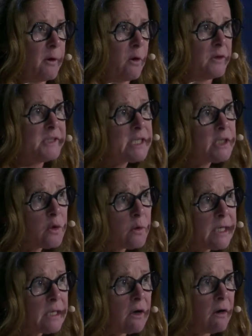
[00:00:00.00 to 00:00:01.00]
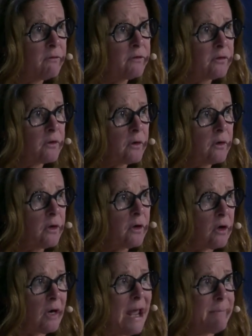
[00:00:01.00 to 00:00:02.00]
continuing of the
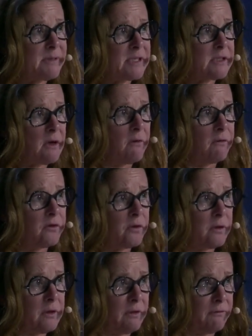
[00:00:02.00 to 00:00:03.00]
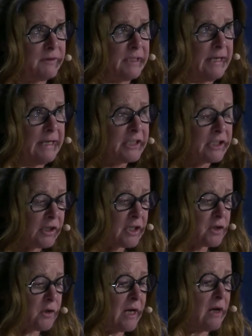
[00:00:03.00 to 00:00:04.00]
collapse of the
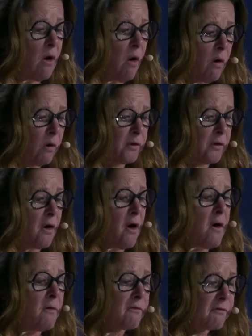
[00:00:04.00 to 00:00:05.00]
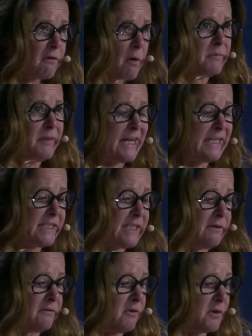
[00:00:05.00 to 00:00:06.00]
international order from
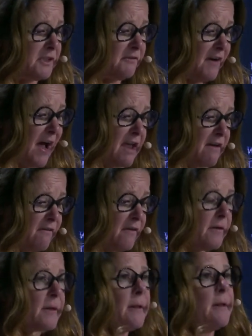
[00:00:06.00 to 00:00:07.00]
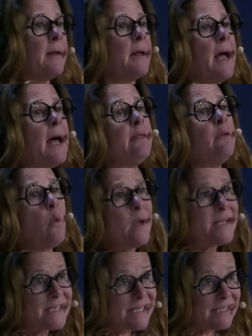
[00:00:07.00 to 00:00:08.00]
1945, and
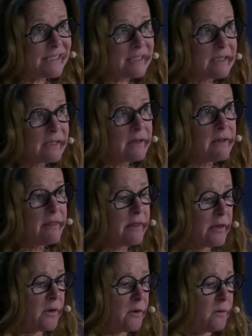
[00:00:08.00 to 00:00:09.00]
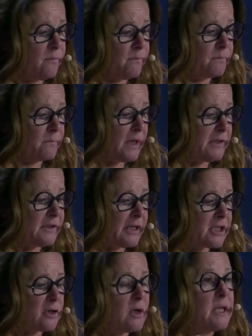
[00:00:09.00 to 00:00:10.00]
with it the
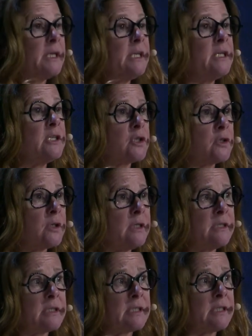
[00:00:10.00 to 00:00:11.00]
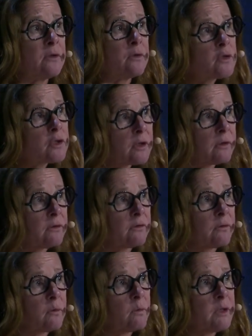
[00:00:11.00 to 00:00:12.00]
international
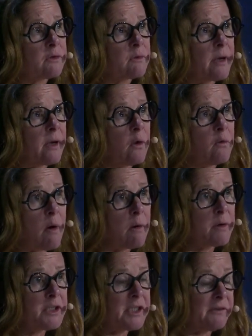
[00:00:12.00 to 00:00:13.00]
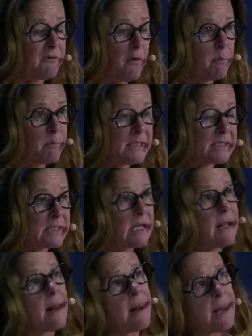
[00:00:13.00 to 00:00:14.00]
institutions which were a guarantee for peace,
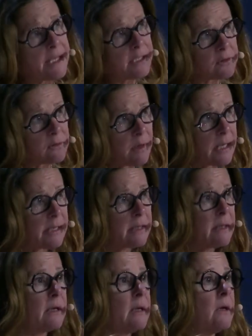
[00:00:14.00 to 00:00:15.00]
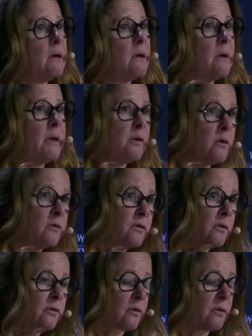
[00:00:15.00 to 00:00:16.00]
like UN and also the